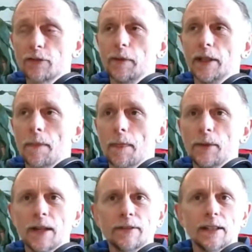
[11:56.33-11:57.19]
but
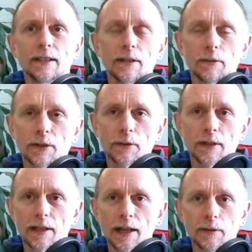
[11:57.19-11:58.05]
we never did because it was
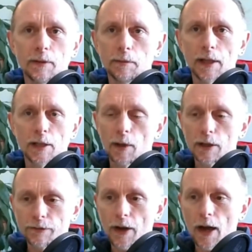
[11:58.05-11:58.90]
always like we play
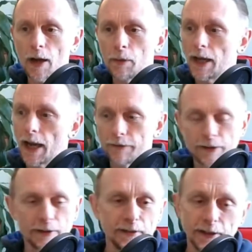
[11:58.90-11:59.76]
Spotify, we have,
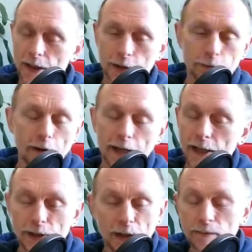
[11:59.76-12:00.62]
the
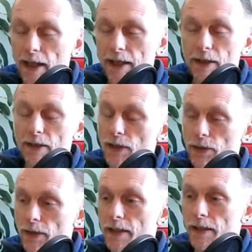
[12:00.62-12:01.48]
reggaeton playing on the
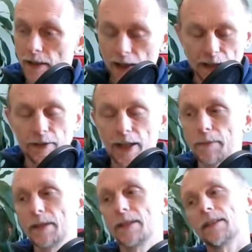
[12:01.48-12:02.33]
streets, thank you
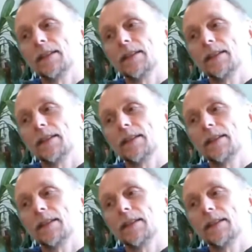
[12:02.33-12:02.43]
neighbors.